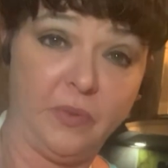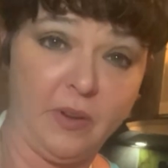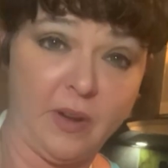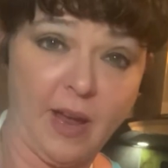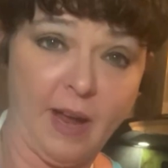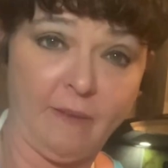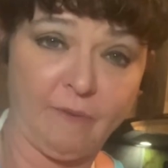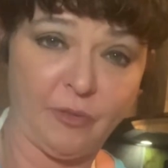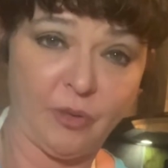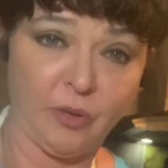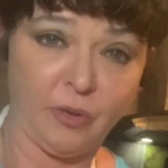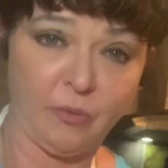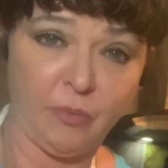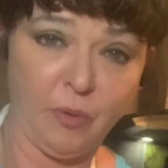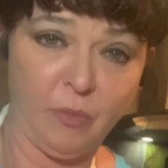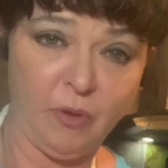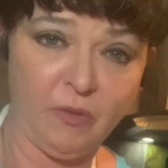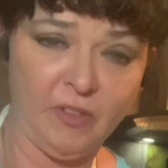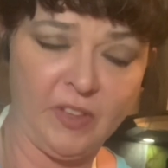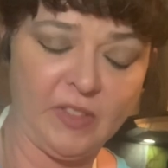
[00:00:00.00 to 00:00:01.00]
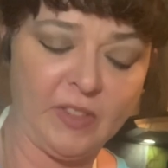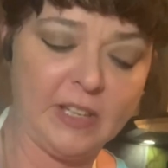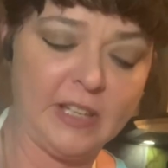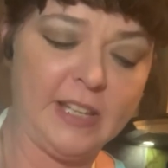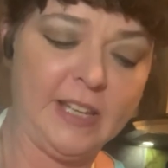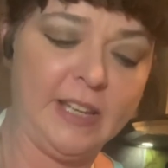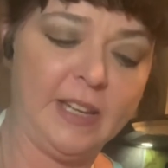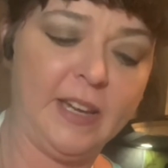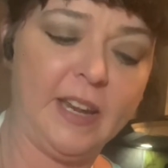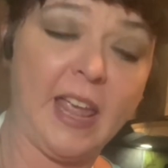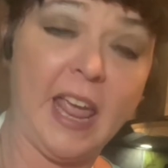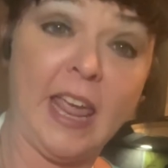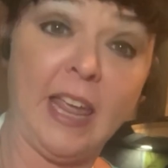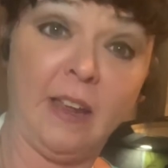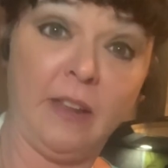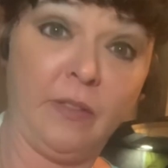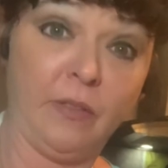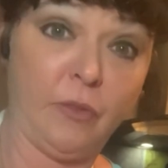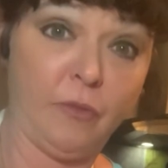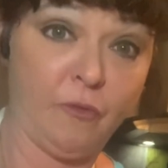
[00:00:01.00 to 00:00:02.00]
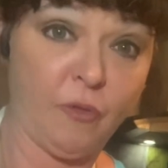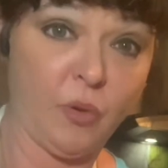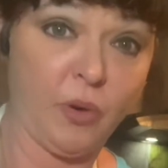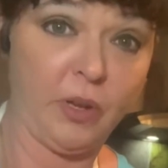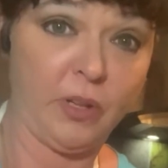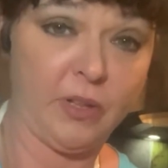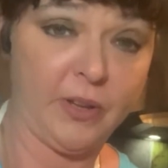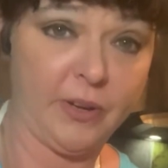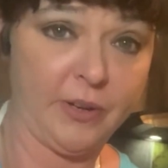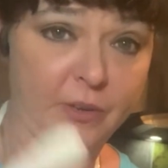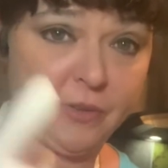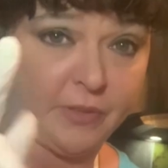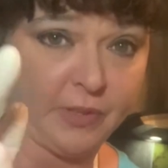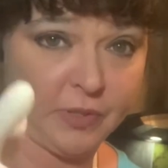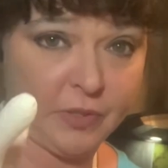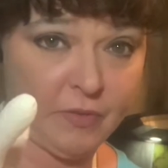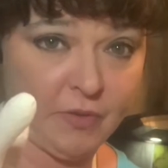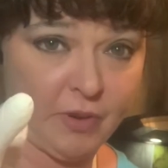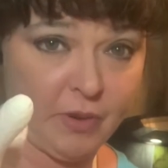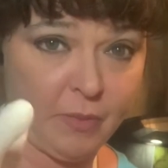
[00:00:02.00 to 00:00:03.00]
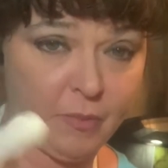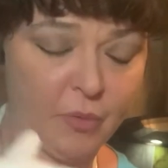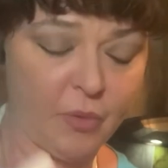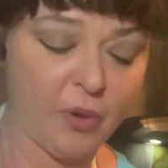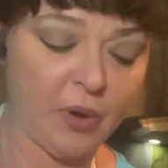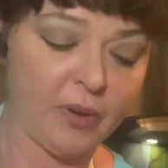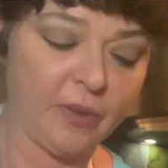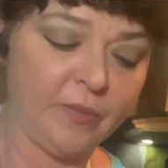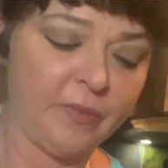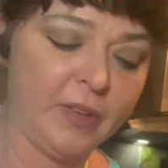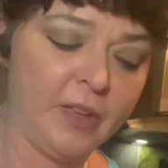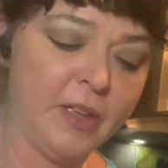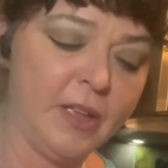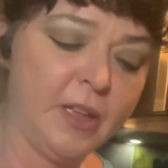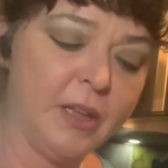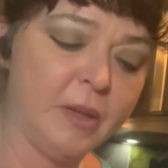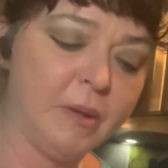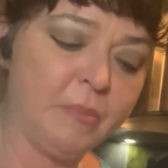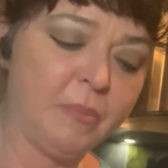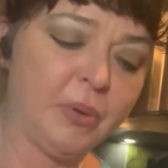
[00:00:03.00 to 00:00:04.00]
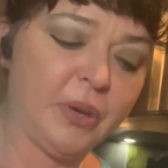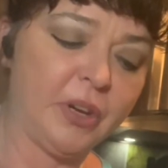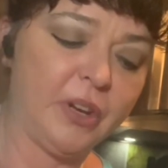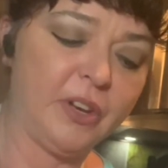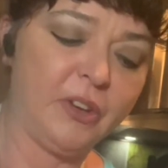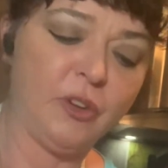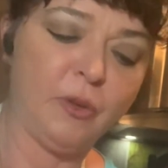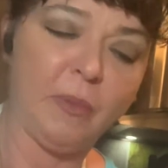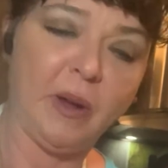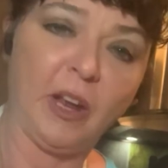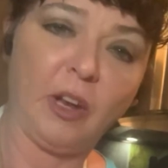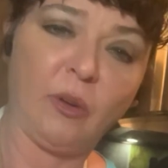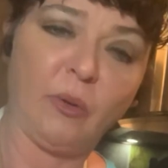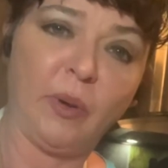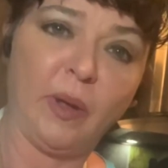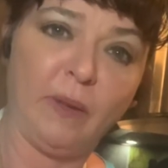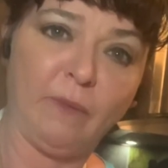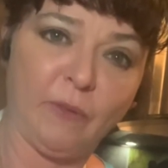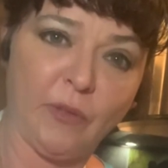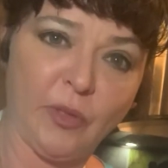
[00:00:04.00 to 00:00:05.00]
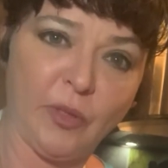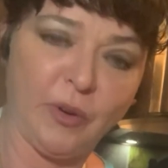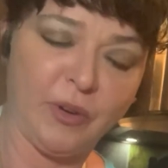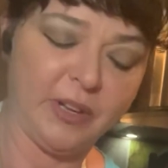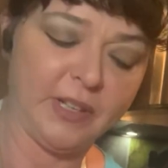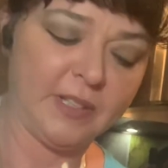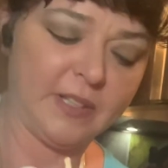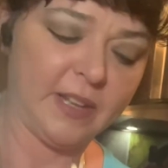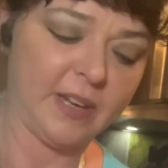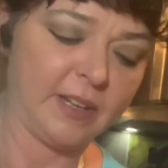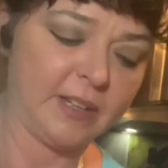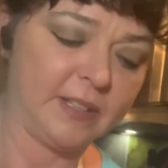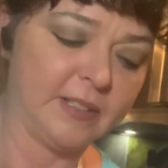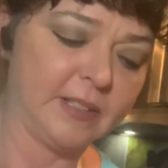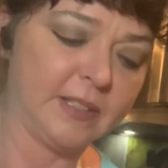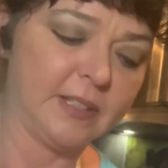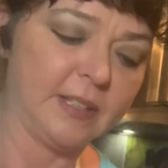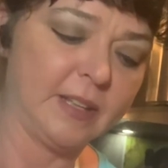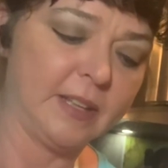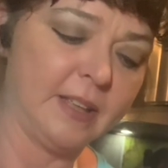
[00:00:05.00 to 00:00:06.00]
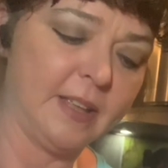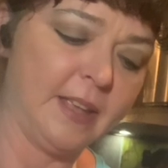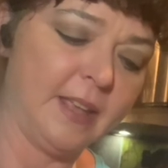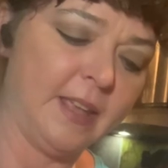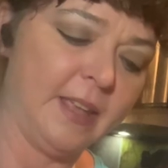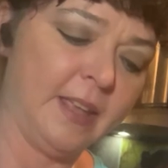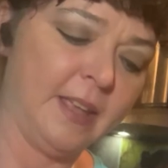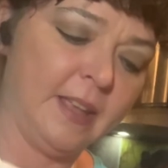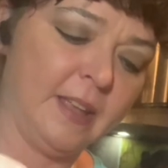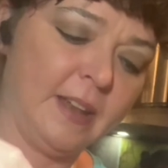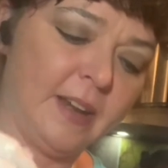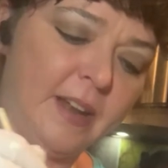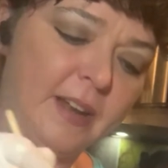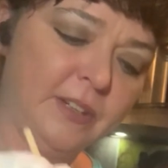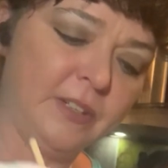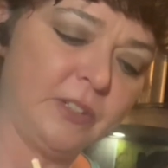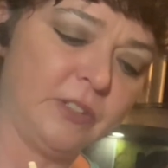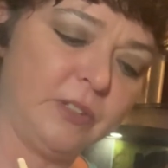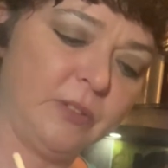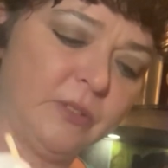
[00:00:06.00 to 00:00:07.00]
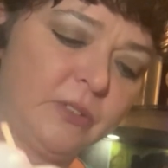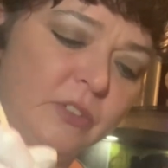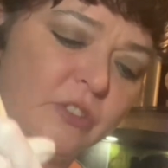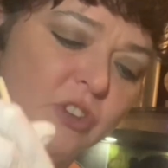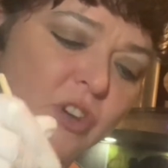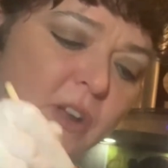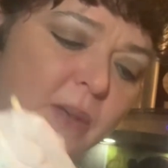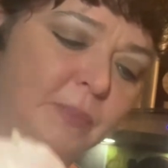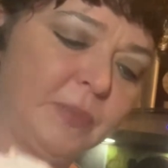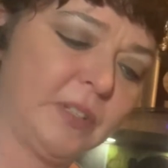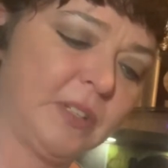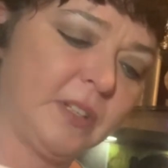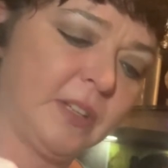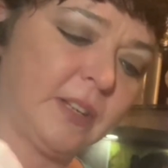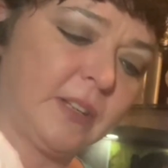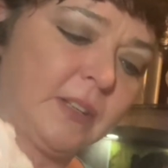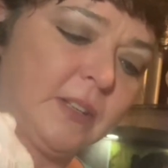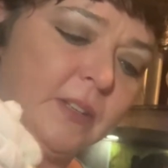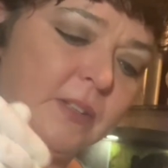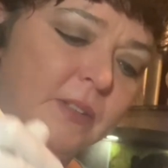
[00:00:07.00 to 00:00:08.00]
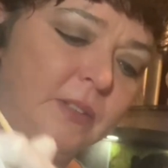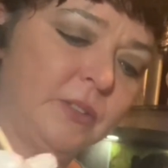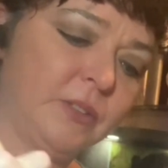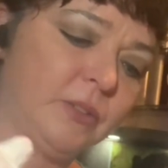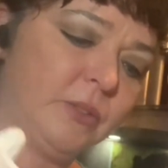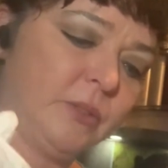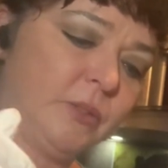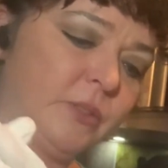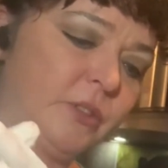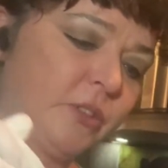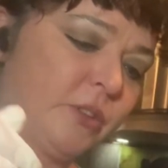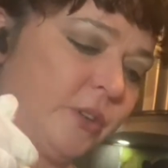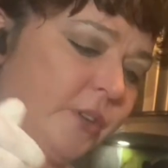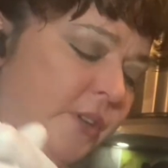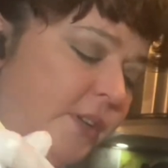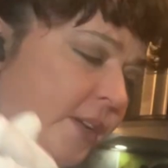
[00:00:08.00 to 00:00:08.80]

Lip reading: after removing the lid and the foil liner, that's very important, put it in your microwave for 30 seconds. And I just use a chopstick to stir it